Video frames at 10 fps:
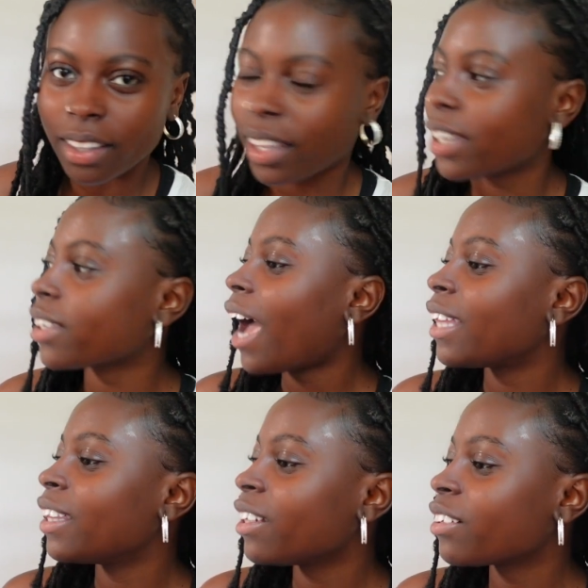Like, I
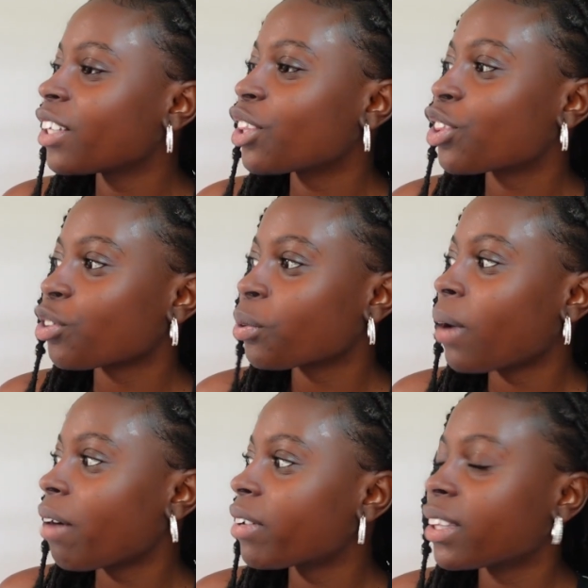literally threw
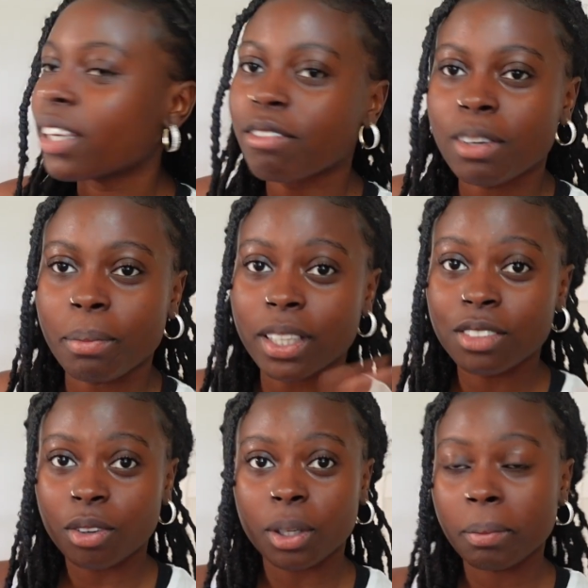everything from my
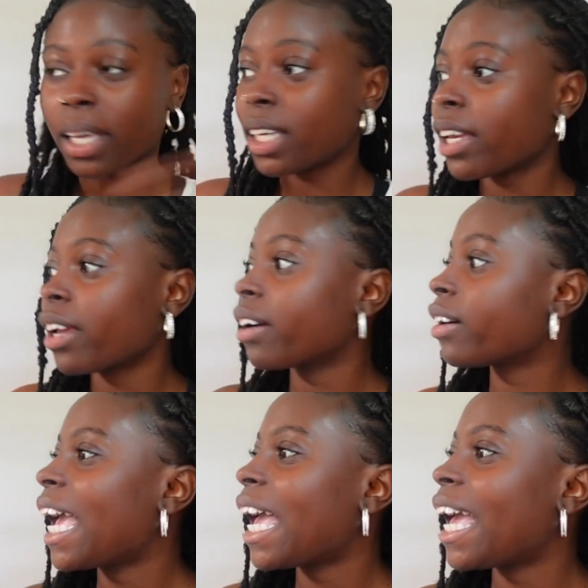dorm in
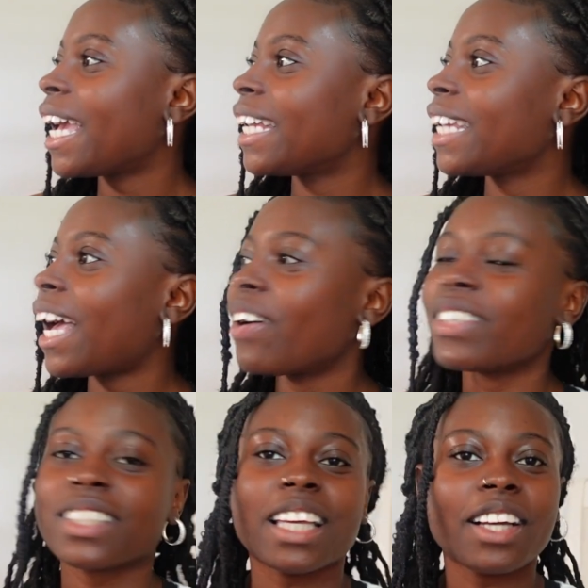here, and I was
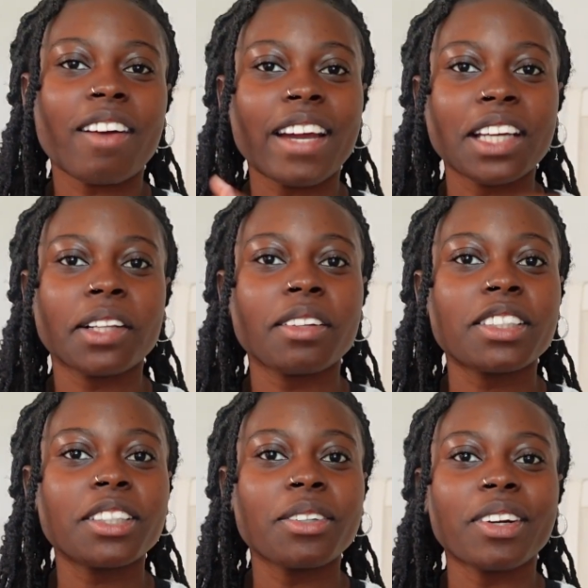just like, all right, close
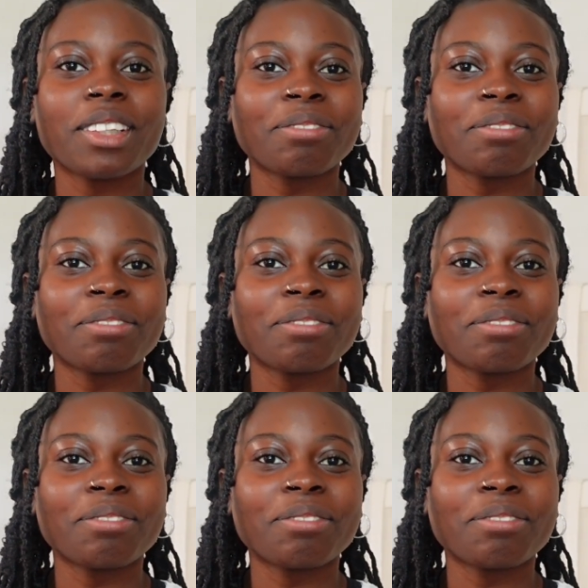the door.